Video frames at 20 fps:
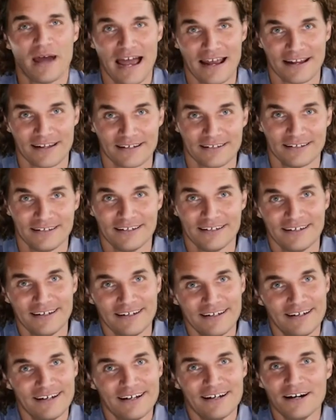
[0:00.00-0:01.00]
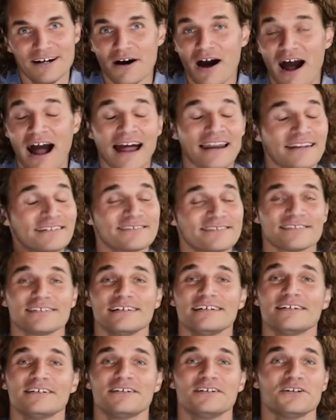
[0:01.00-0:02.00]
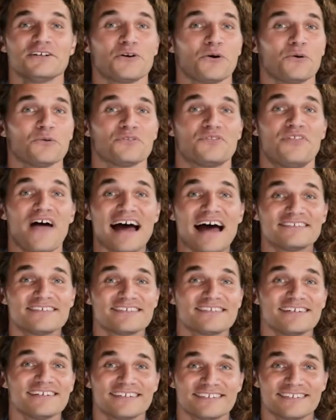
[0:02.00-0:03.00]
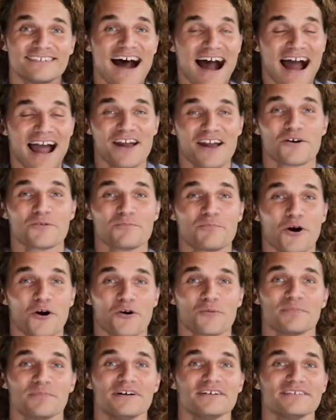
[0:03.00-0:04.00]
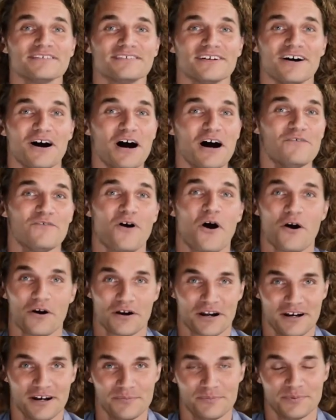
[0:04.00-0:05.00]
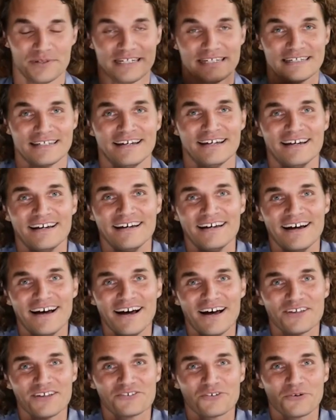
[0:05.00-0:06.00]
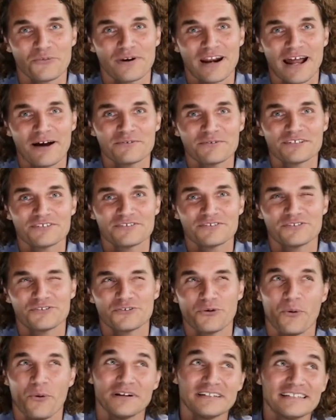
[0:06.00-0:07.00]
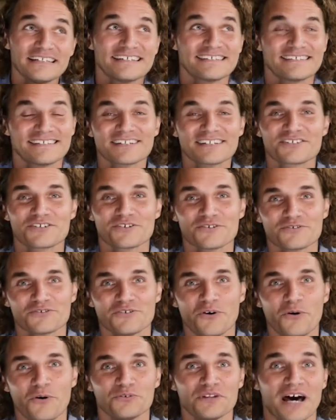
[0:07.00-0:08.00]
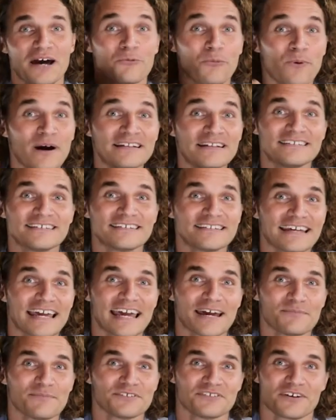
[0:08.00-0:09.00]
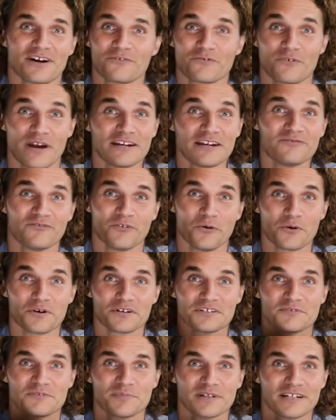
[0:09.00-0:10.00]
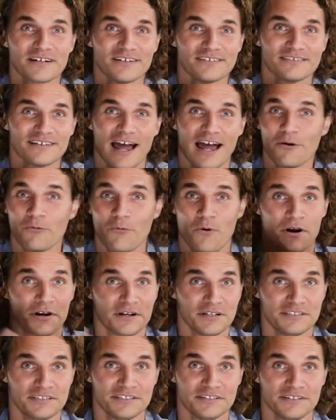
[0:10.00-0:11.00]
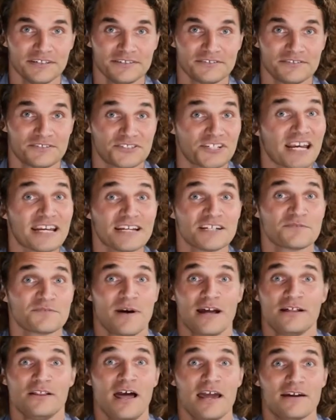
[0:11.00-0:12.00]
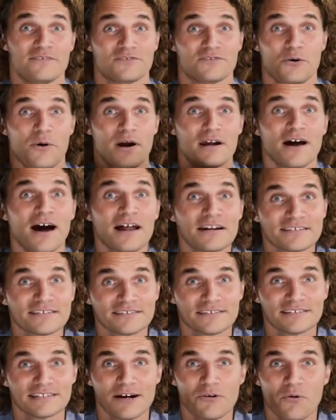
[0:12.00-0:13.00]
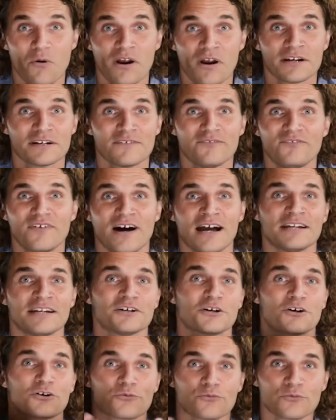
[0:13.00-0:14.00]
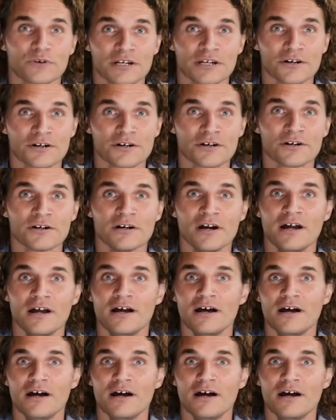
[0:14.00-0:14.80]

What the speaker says: back? Honestly, you know, that's the entire purpose of our company. So when I was 26 years old, I went to the Amazon rainforest because I wanted to change my life, quite honestly. I wanted to find a career